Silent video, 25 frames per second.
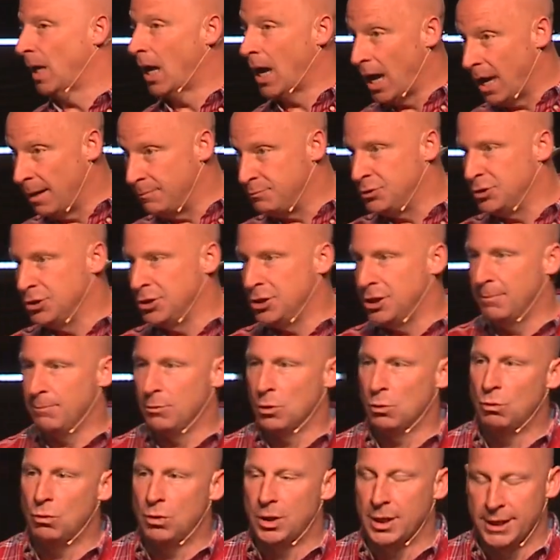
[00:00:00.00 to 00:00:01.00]
Option
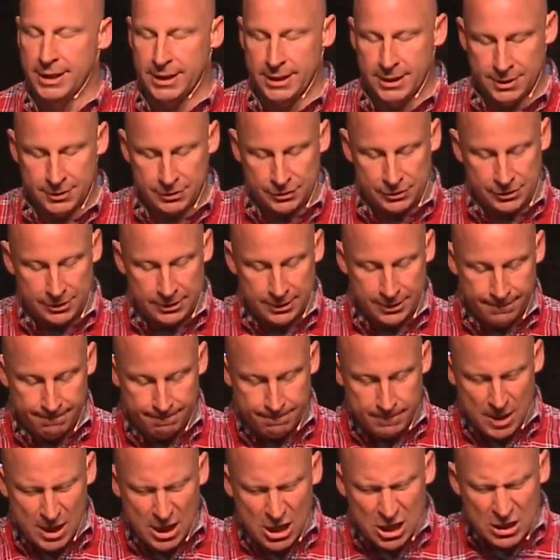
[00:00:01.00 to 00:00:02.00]
number one is,
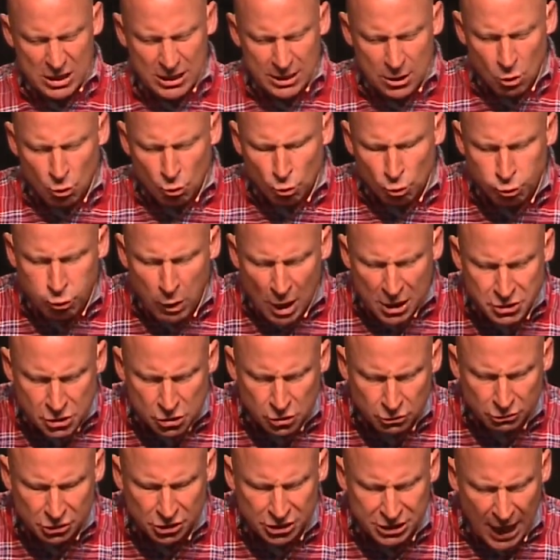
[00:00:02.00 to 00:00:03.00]

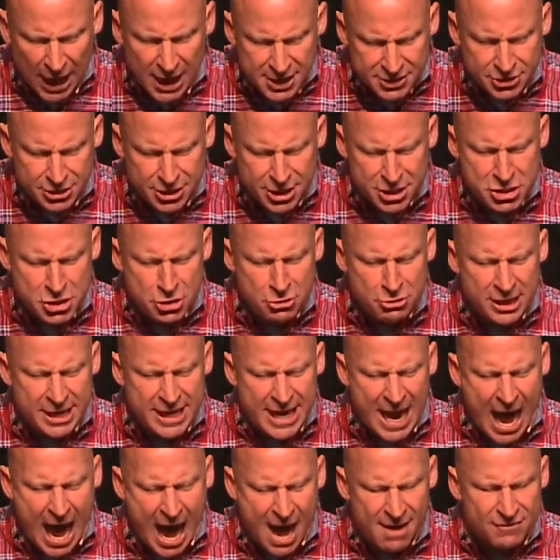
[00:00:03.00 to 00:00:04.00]
Russell Johnson, you didn't
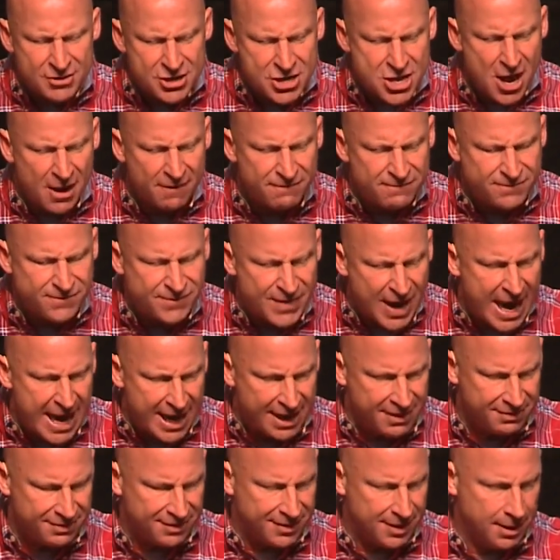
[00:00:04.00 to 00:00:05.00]
have enough
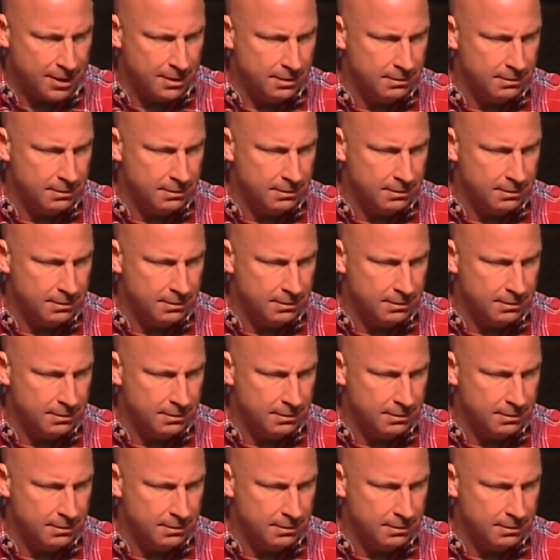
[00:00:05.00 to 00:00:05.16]
faith.